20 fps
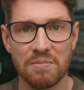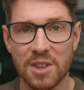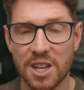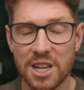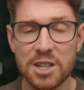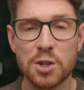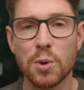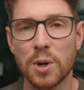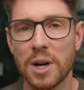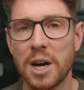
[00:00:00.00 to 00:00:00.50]

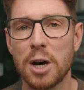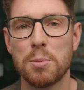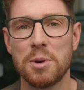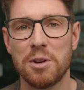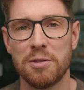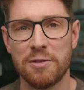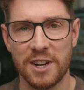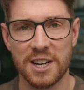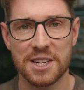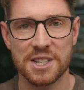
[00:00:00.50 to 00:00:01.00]
This will help
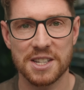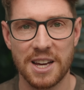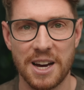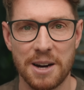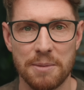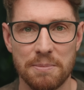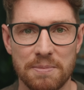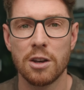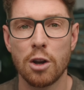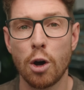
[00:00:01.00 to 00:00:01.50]
you fix
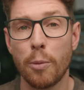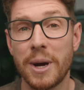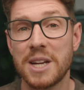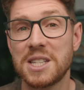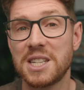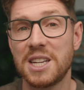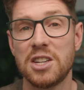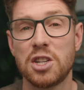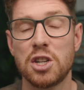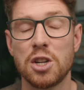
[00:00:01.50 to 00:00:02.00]
that. Not by
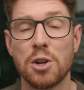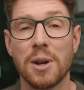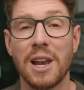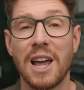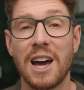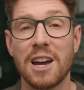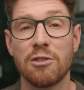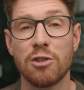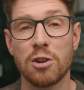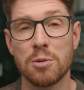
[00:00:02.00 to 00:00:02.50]
teaching you
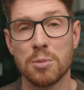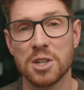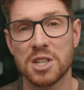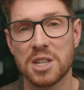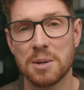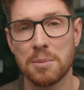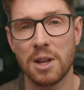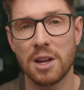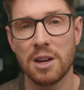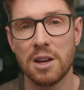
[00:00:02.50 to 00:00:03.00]
Lightroom or
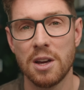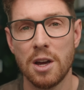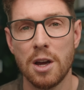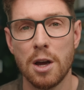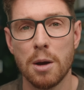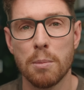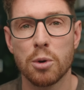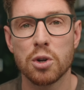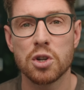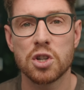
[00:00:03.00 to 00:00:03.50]
similar,
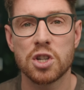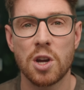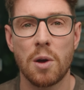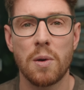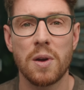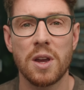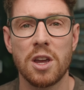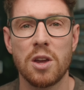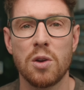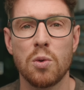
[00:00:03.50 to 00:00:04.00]
but
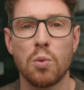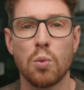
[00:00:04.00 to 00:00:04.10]
showing you